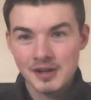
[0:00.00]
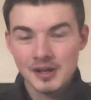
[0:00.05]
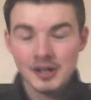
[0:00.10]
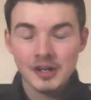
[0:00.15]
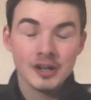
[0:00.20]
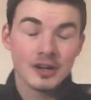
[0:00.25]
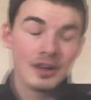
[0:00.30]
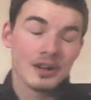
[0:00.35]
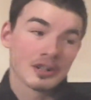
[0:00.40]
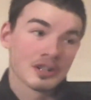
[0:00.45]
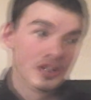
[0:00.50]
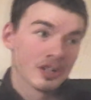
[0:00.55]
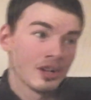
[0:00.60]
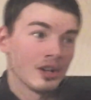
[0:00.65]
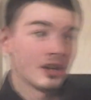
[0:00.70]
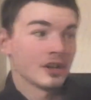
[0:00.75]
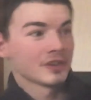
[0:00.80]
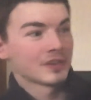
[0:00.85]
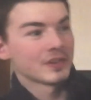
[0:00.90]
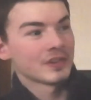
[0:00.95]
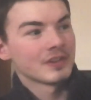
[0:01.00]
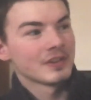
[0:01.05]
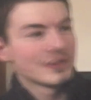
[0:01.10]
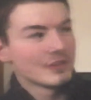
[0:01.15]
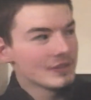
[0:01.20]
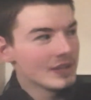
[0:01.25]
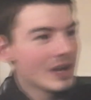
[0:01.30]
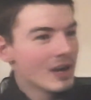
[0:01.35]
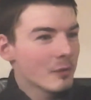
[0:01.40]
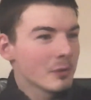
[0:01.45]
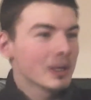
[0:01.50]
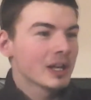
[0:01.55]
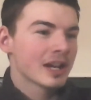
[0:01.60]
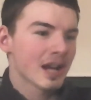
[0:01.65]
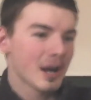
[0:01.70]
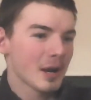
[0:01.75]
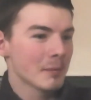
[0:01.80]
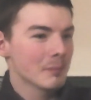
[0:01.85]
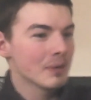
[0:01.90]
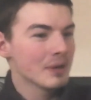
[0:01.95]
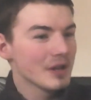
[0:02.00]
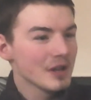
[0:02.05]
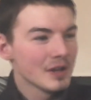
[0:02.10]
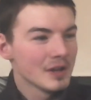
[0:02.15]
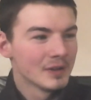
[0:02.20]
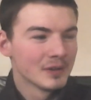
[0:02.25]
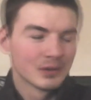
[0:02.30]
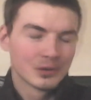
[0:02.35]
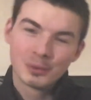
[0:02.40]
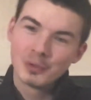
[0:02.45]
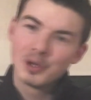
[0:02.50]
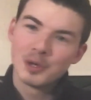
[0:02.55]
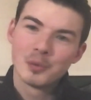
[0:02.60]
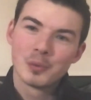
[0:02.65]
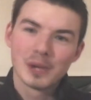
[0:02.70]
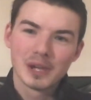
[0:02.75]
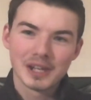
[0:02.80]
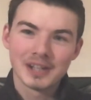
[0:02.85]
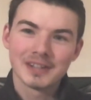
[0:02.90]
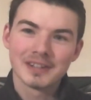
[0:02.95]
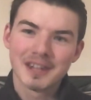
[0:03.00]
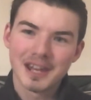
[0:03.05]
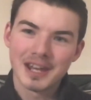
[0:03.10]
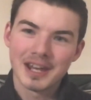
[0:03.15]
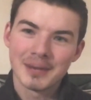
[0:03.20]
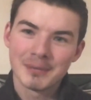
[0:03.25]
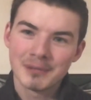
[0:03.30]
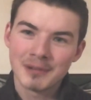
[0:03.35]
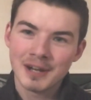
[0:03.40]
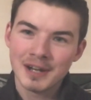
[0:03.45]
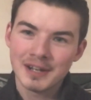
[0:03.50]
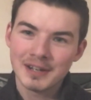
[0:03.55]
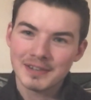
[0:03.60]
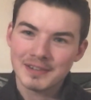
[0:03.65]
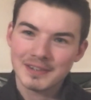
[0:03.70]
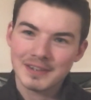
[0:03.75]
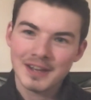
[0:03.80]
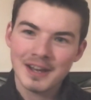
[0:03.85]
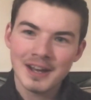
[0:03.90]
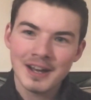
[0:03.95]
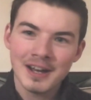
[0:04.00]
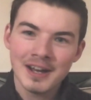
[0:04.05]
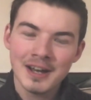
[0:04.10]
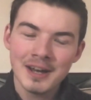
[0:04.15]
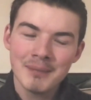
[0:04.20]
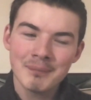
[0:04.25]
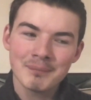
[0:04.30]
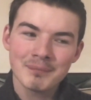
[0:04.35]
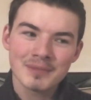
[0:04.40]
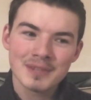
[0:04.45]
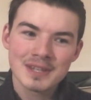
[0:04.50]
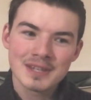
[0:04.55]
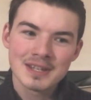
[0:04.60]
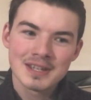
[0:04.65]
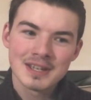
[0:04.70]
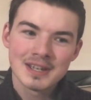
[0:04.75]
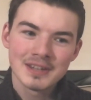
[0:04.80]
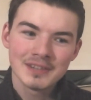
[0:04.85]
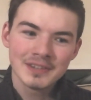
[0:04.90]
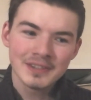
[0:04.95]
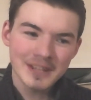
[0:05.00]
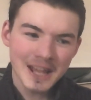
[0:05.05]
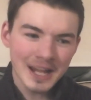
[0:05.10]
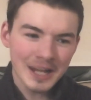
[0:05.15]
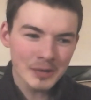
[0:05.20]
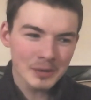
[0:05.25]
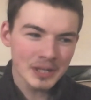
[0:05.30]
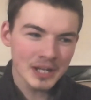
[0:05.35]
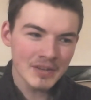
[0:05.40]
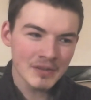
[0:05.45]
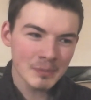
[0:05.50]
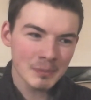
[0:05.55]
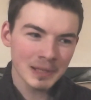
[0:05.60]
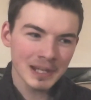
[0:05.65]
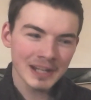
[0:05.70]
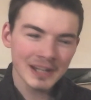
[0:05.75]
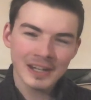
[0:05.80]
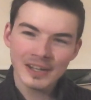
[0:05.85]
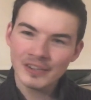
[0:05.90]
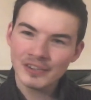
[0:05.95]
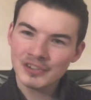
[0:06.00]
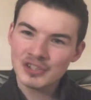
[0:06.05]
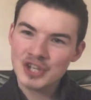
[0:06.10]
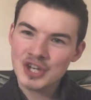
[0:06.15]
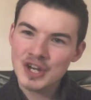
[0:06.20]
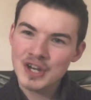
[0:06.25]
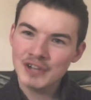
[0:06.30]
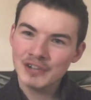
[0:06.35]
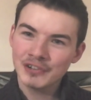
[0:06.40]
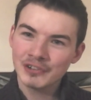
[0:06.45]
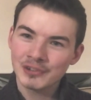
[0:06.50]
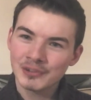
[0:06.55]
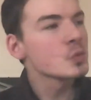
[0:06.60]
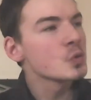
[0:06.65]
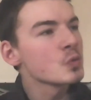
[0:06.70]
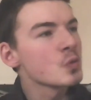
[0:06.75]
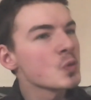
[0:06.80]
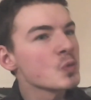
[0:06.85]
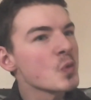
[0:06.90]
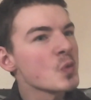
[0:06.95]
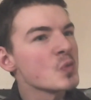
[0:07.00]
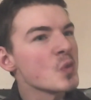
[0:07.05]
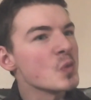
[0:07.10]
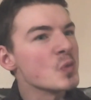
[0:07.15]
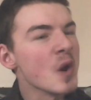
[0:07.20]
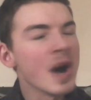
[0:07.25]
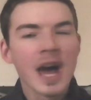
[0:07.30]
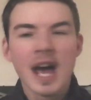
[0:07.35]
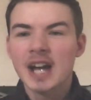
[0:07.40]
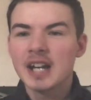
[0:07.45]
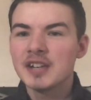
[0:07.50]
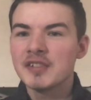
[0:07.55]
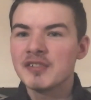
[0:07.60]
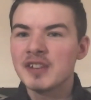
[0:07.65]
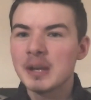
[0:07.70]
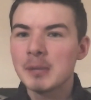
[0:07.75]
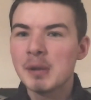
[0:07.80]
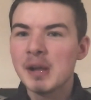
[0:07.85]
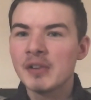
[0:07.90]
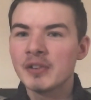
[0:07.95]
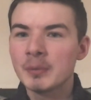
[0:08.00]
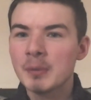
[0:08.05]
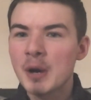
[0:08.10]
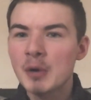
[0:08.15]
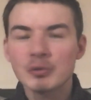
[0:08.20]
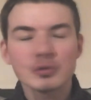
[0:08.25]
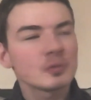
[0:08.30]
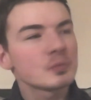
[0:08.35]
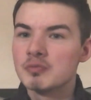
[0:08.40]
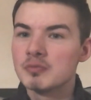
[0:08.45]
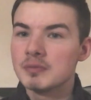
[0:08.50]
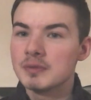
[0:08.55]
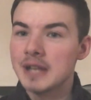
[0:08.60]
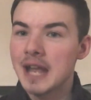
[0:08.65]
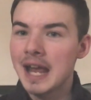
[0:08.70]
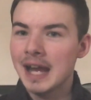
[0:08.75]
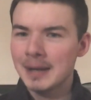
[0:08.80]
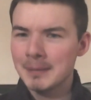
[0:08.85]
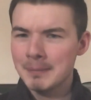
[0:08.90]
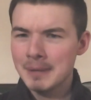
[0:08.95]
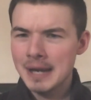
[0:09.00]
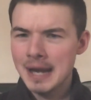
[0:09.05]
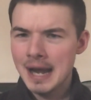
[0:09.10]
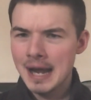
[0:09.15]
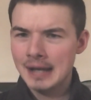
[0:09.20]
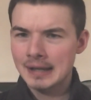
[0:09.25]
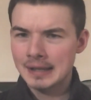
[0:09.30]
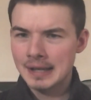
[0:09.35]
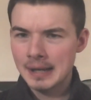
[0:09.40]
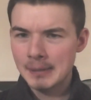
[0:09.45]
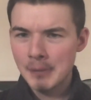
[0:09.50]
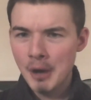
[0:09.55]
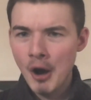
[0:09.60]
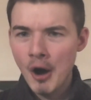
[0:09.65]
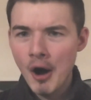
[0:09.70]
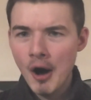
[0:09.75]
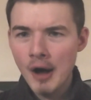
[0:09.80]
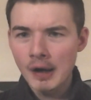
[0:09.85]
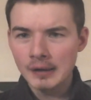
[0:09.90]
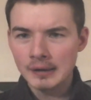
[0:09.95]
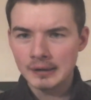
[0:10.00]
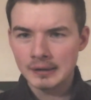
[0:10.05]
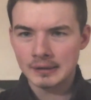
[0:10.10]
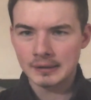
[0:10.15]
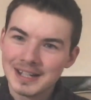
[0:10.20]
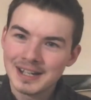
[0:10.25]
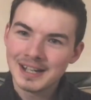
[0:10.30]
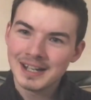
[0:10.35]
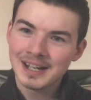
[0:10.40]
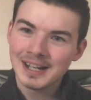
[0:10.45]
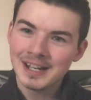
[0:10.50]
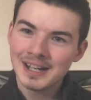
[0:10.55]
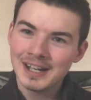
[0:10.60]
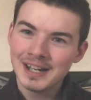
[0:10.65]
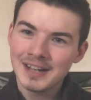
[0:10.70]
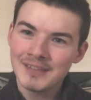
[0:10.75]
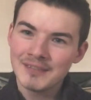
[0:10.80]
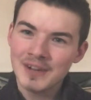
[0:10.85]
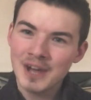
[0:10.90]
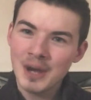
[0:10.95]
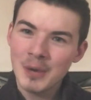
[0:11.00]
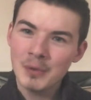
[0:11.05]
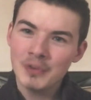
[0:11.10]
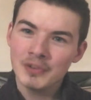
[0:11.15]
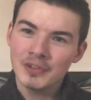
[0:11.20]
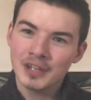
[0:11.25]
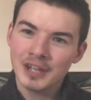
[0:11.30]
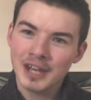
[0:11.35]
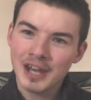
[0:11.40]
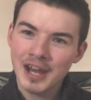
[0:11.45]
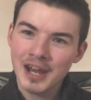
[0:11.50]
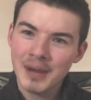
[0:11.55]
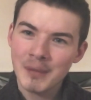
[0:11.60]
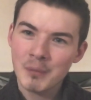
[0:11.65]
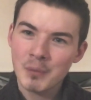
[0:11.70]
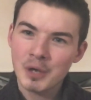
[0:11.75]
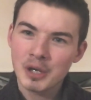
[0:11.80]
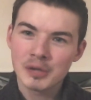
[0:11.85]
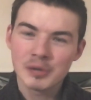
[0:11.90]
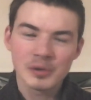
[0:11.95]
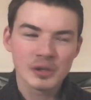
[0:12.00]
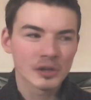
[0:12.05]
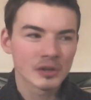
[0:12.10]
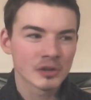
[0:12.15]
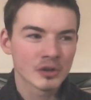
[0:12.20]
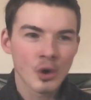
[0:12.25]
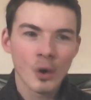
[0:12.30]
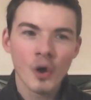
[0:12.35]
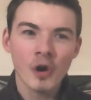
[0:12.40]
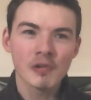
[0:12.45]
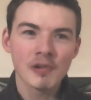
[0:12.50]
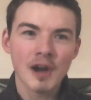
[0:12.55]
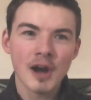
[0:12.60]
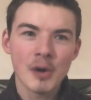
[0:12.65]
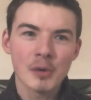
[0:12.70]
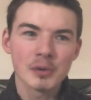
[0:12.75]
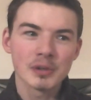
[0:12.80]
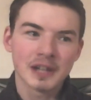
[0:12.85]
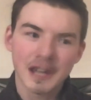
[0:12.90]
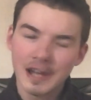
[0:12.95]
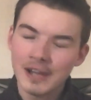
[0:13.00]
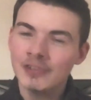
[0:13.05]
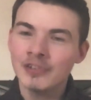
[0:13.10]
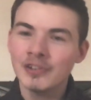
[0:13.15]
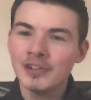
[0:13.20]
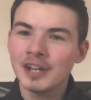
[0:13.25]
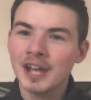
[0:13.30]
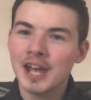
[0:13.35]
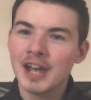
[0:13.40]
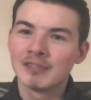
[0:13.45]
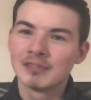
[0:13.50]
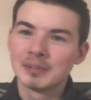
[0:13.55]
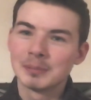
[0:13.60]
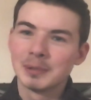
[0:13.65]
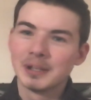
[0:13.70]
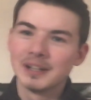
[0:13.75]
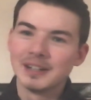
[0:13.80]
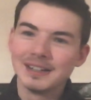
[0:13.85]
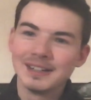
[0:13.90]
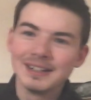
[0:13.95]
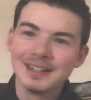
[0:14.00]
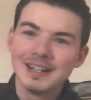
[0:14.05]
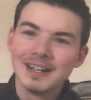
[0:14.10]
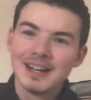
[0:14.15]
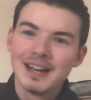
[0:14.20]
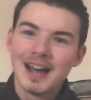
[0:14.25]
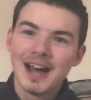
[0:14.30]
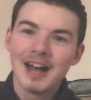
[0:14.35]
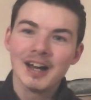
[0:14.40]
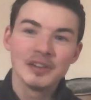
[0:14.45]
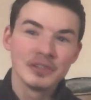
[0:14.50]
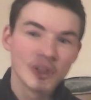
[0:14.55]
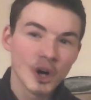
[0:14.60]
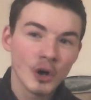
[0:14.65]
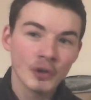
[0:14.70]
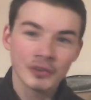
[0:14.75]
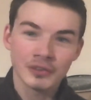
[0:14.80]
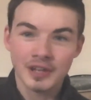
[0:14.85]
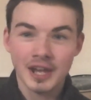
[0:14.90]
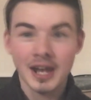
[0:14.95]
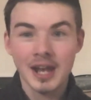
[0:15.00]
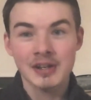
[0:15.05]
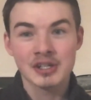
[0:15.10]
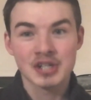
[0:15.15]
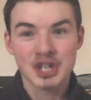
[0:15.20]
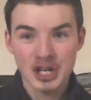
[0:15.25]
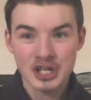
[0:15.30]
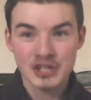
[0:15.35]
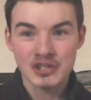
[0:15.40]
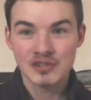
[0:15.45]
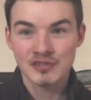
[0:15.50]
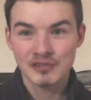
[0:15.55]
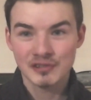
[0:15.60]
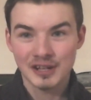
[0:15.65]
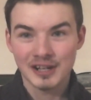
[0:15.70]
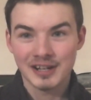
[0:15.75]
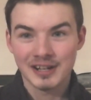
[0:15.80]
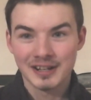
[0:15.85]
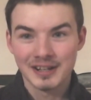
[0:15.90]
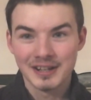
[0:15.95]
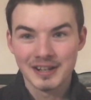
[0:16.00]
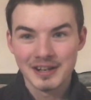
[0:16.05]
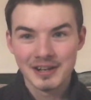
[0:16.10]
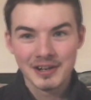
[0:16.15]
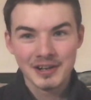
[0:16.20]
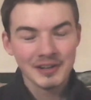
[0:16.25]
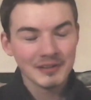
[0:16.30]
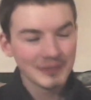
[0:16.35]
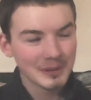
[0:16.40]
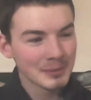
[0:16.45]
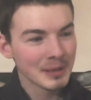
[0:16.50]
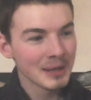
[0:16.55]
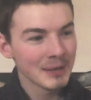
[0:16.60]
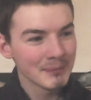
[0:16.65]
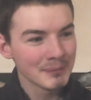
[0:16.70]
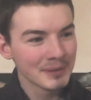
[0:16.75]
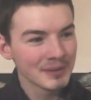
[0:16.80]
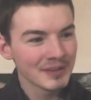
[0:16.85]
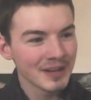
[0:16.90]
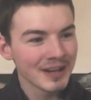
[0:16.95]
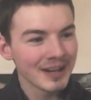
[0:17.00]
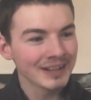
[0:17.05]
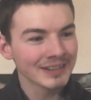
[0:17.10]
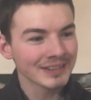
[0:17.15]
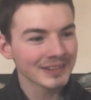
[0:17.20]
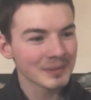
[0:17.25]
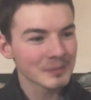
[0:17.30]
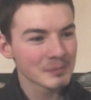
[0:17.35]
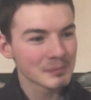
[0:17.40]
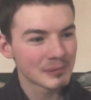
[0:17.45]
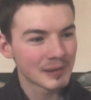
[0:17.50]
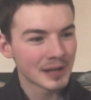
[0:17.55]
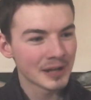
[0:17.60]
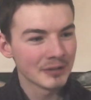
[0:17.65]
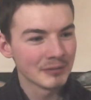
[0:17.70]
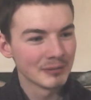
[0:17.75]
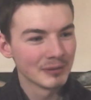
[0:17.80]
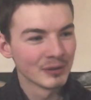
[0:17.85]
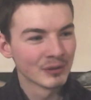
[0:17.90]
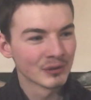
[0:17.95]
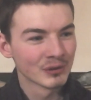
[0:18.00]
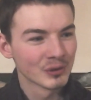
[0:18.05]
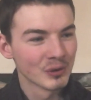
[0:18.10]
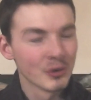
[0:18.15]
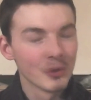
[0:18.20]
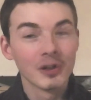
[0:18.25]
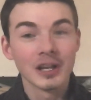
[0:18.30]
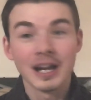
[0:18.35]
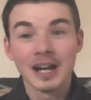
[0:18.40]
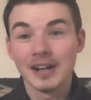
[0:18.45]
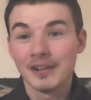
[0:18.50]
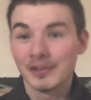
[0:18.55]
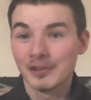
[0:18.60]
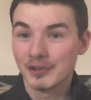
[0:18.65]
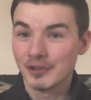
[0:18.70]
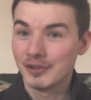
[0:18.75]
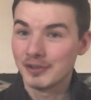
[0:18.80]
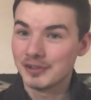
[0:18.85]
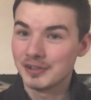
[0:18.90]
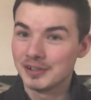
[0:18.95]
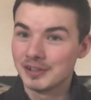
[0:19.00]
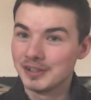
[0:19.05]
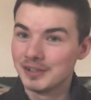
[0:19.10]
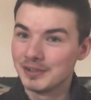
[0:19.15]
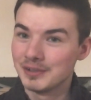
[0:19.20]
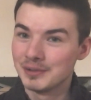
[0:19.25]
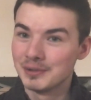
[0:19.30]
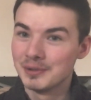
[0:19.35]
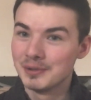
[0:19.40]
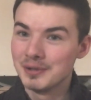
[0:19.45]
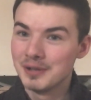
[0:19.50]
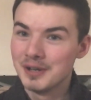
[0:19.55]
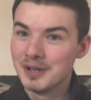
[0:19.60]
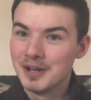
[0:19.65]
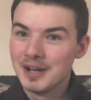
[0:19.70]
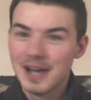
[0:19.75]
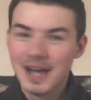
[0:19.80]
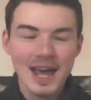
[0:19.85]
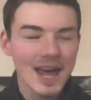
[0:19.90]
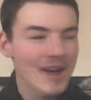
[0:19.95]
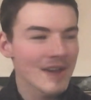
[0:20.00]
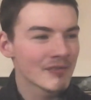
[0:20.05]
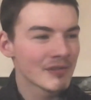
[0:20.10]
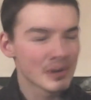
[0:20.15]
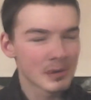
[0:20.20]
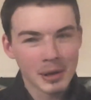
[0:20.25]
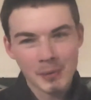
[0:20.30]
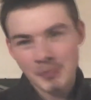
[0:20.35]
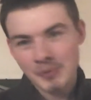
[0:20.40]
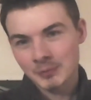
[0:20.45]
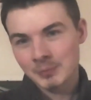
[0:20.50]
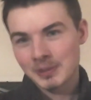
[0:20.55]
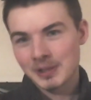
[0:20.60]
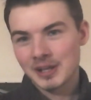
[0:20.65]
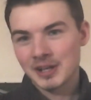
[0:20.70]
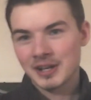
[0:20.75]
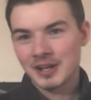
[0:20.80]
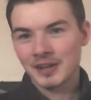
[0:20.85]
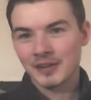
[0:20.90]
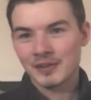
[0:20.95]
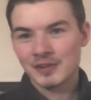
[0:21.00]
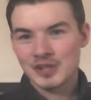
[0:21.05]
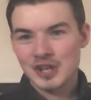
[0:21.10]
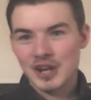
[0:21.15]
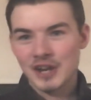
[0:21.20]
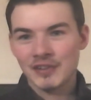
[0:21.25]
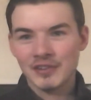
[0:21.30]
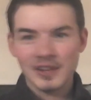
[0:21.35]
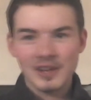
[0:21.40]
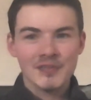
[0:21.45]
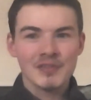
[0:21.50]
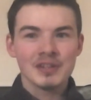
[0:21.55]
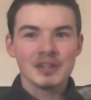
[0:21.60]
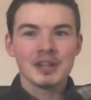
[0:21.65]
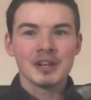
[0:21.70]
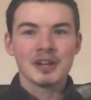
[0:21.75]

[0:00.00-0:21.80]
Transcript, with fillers: Oh god, now we come to a weird game, right? Um, did anyone ever play Kiss Chase? Any females about? Neck me in, come on! Uh, that was a game where you could go around kissing everybody and not get judged for it. I remember that in primary school, I certainly do. Everyone was playing kiss chase, even the